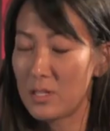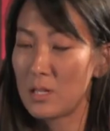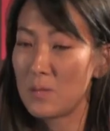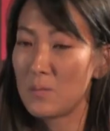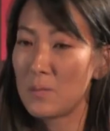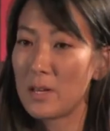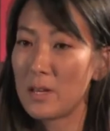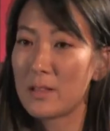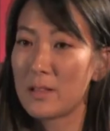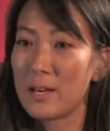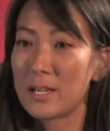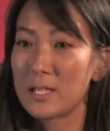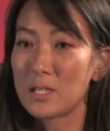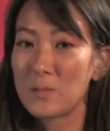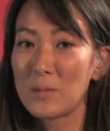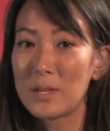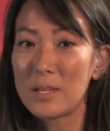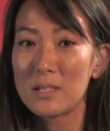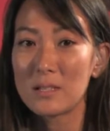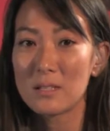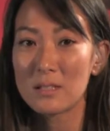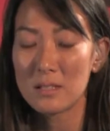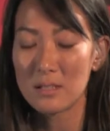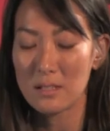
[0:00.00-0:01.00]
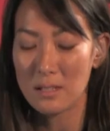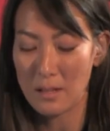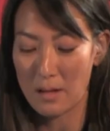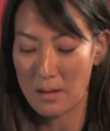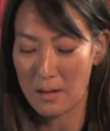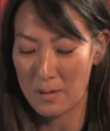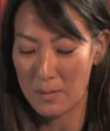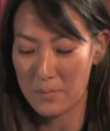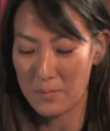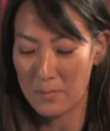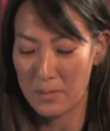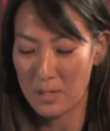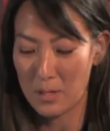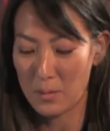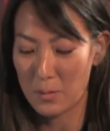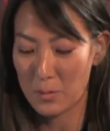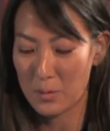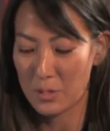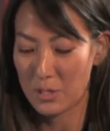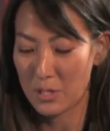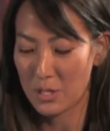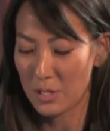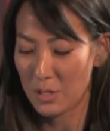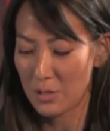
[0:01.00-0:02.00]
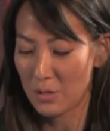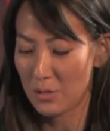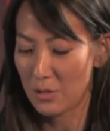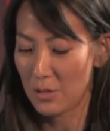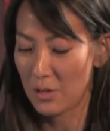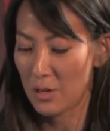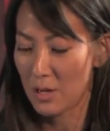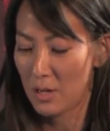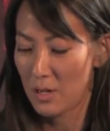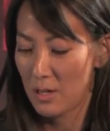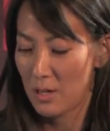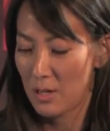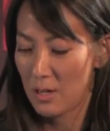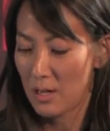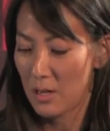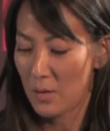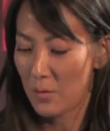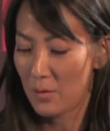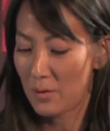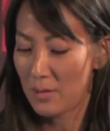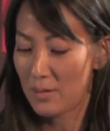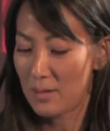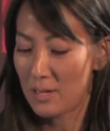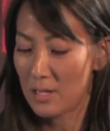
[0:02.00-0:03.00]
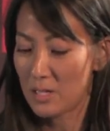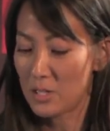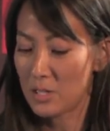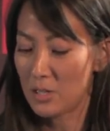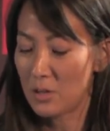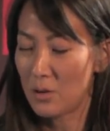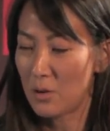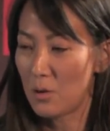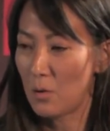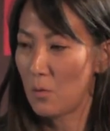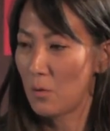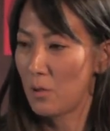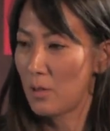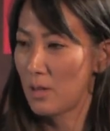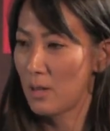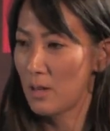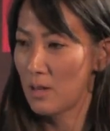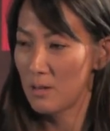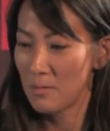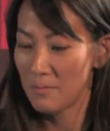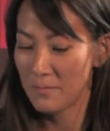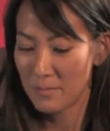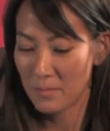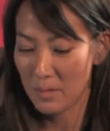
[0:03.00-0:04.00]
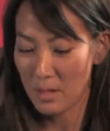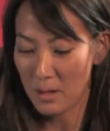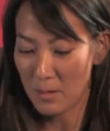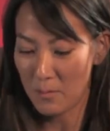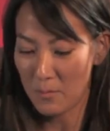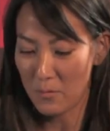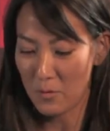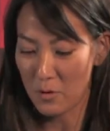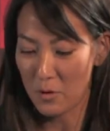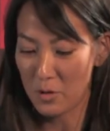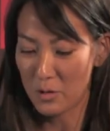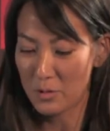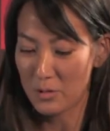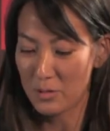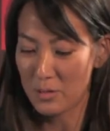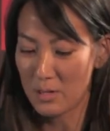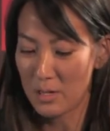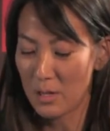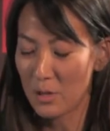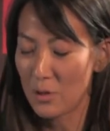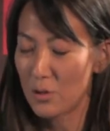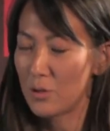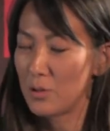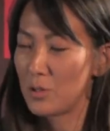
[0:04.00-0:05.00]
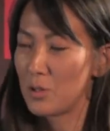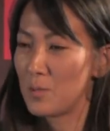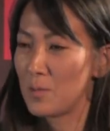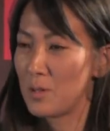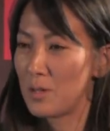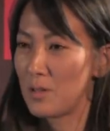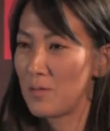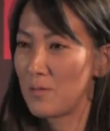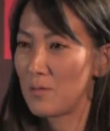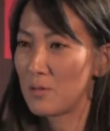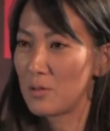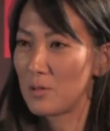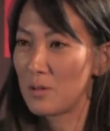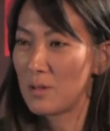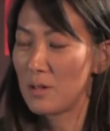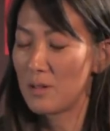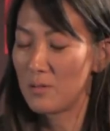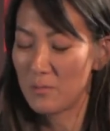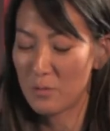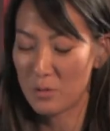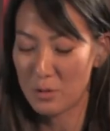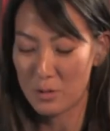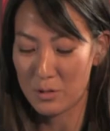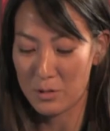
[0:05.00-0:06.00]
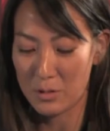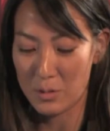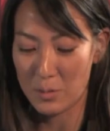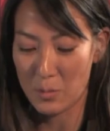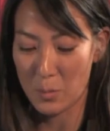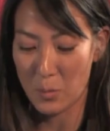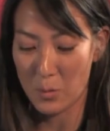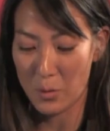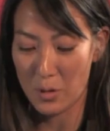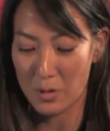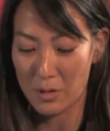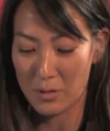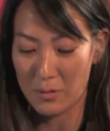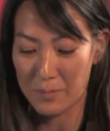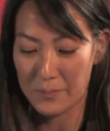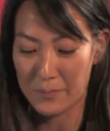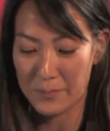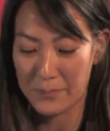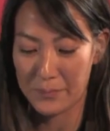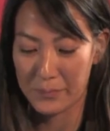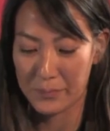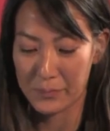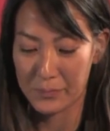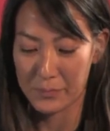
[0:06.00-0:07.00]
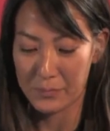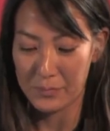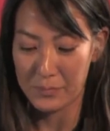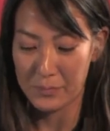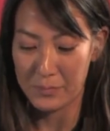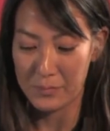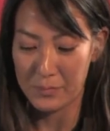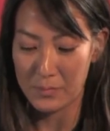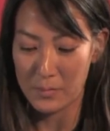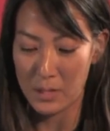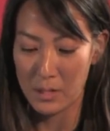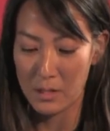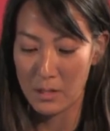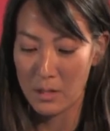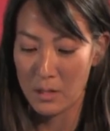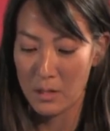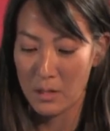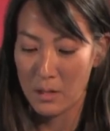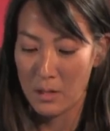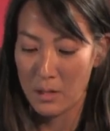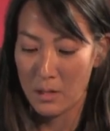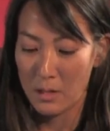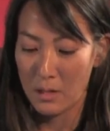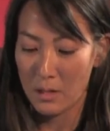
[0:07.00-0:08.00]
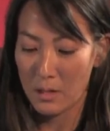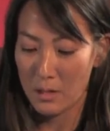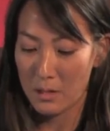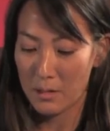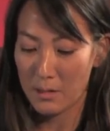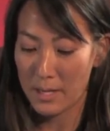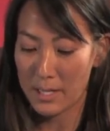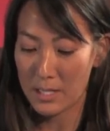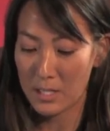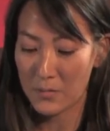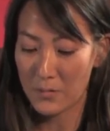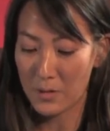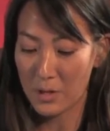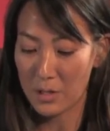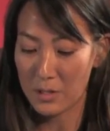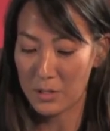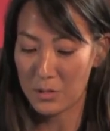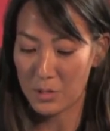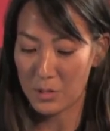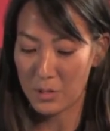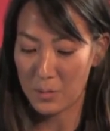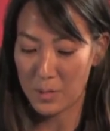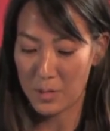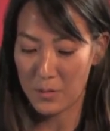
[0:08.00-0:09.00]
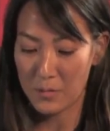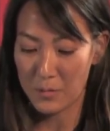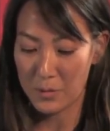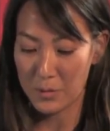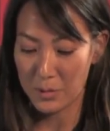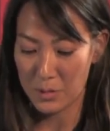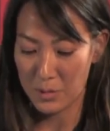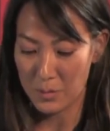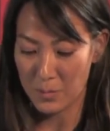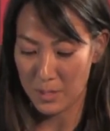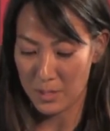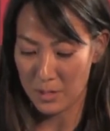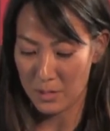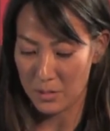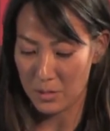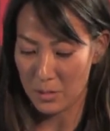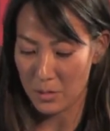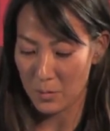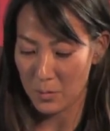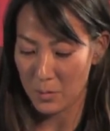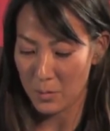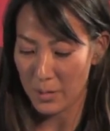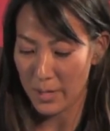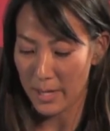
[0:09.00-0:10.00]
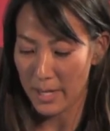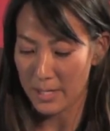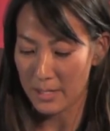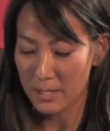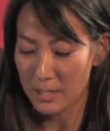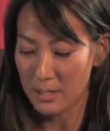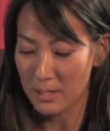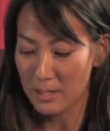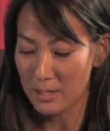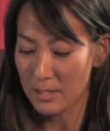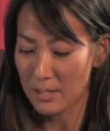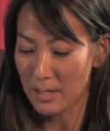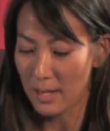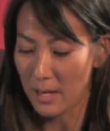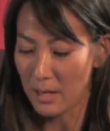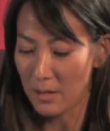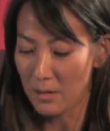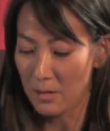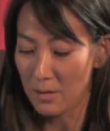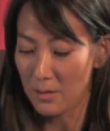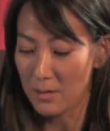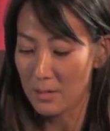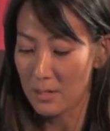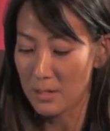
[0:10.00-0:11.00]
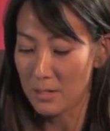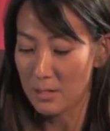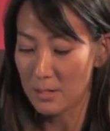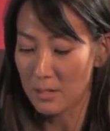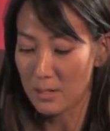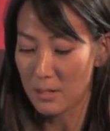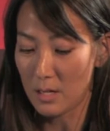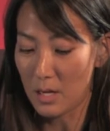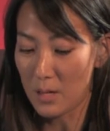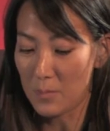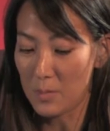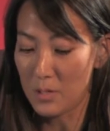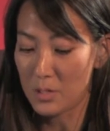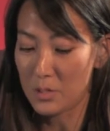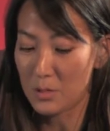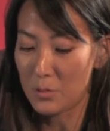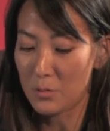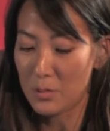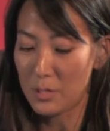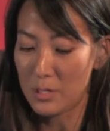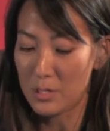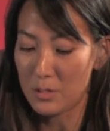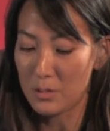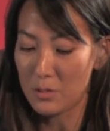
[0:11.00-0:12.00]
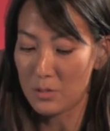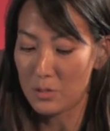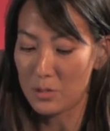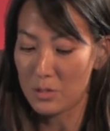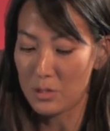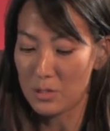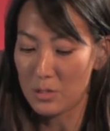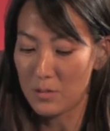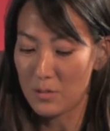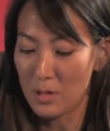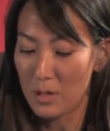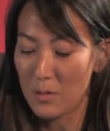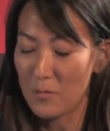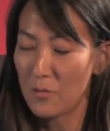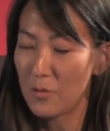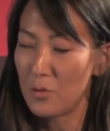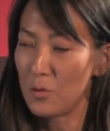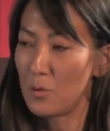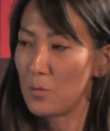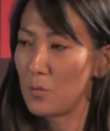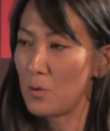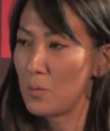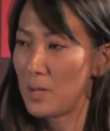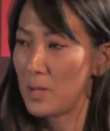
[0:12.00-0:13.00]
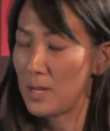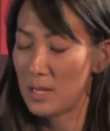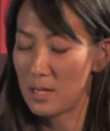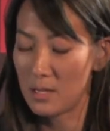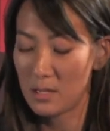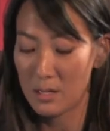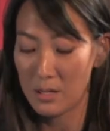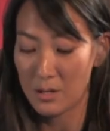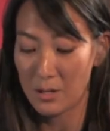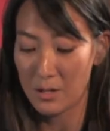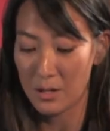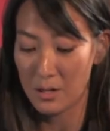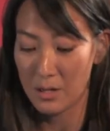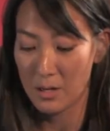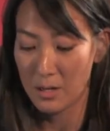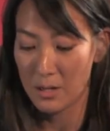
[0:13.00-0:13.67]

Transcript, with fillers: and my classmates. Um, in particular, I want to thank Sharon Oiga um, for her encouragement and for, and for her support. Uh, last fall, during my first semester, we were asked to decide on a thesis topic to research and develop for the remaining year.